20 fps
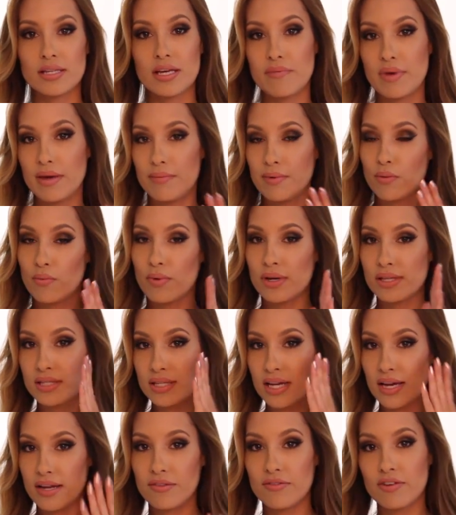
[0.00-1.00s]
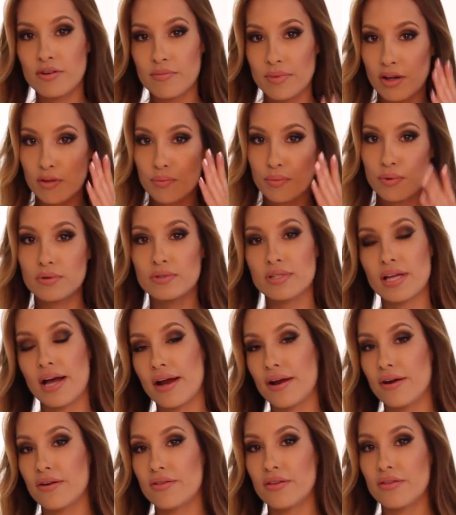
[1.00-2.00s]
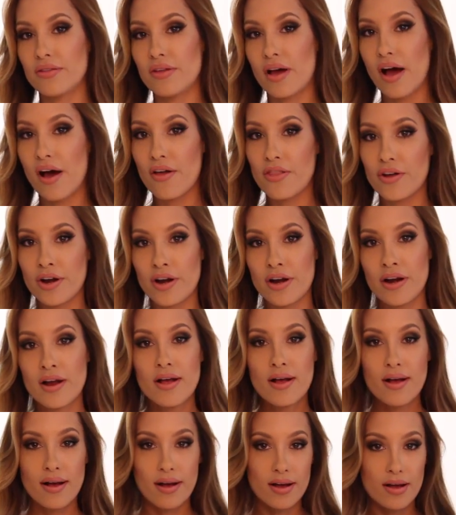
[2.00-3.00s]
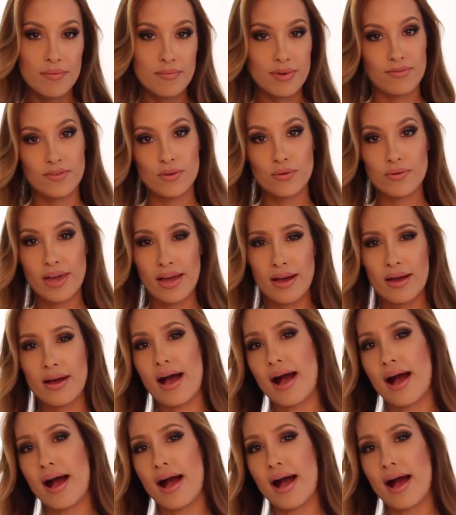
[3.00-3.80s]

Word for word: like maybe one side of your mouth pulls higher than the other, if you can't